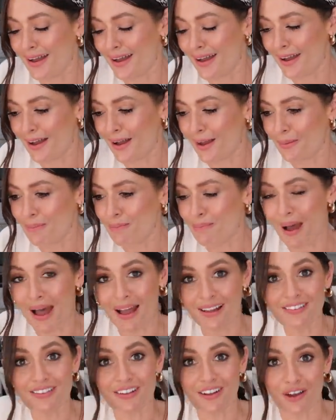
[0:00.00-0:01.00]
But
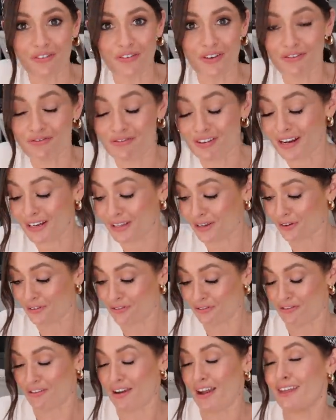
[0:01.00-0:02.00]
actually, I feel really
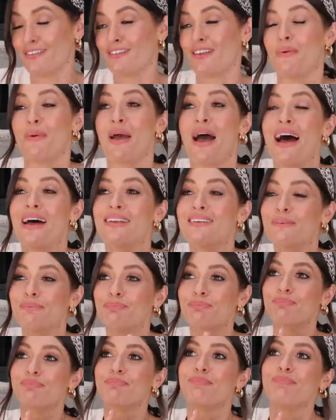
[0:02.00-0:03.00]
good for it. So we had
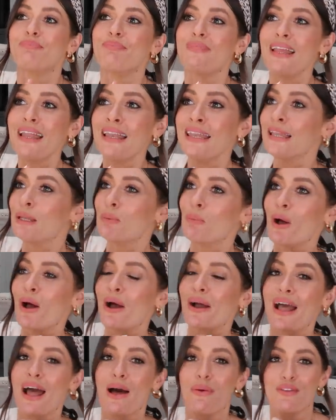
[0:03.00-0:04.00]
a little
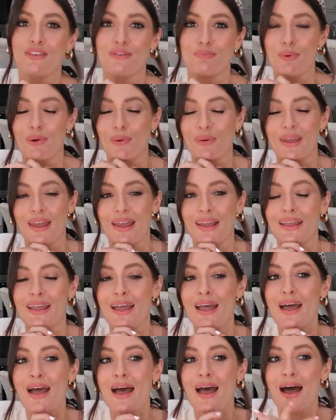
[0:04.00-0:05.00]
workout this
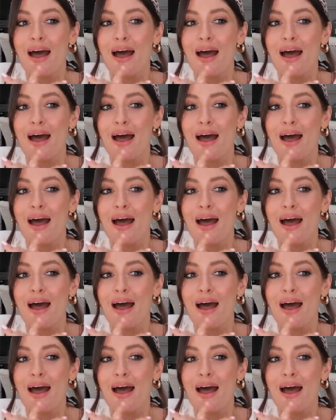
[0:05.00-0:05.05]
morning,